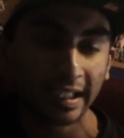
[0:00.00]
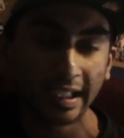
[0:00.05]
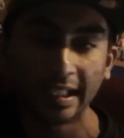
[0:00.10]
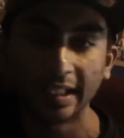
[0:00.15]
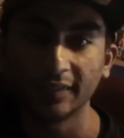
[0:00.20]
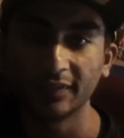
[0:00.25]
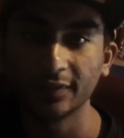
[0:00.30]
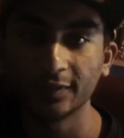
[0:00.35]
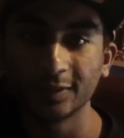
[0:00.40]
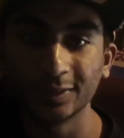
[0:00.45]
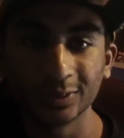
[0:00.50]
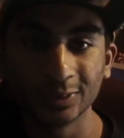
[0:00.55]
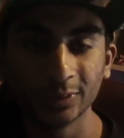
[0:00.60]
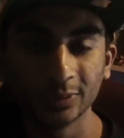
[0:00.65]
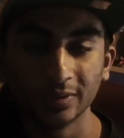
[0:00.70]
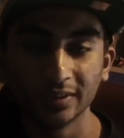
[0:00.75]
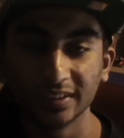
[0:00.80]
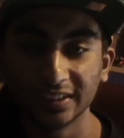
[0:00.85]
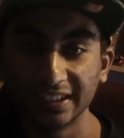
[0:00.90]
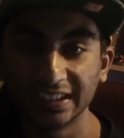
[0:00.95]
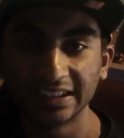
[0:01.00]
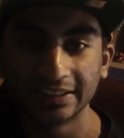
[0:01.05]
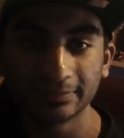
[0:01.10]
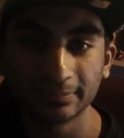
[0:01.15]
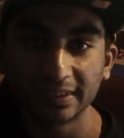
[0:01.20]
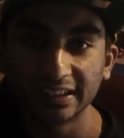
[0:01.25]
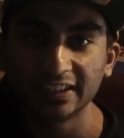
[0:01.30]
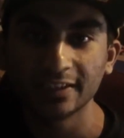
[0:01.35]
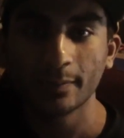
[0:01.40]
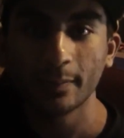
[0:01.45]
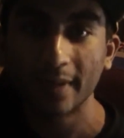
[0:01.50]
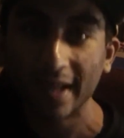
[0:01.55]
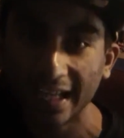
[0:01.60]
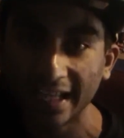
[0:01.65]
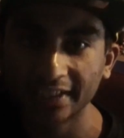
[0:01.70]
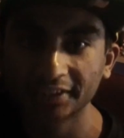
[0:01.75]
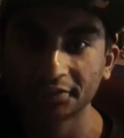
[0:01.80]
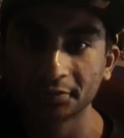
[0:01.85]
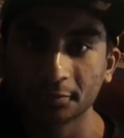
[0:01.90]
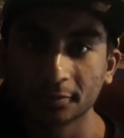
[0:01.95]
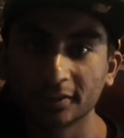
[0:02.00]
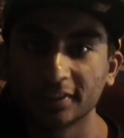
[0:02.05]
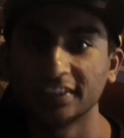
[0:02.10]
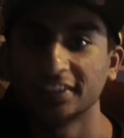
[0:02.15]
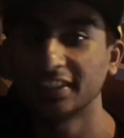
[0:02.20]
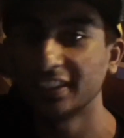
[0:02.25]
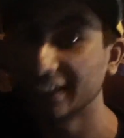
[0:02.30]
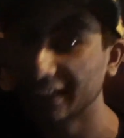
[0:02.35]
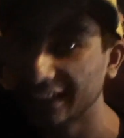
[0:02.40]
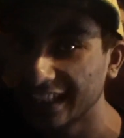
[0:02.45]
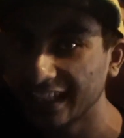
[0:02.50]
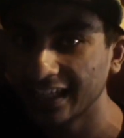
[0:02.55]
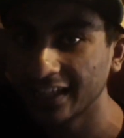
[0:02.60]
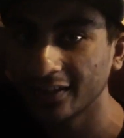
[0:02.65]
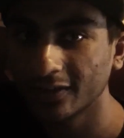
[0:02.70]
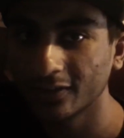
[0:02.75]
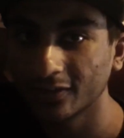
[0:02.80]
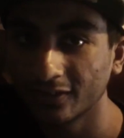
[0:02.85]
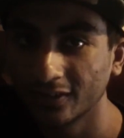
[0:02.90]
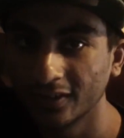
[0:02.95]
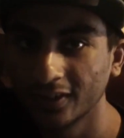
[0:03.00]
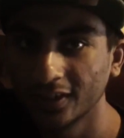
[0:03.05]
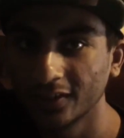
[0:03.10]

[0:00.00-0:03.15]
if you give me the password and the account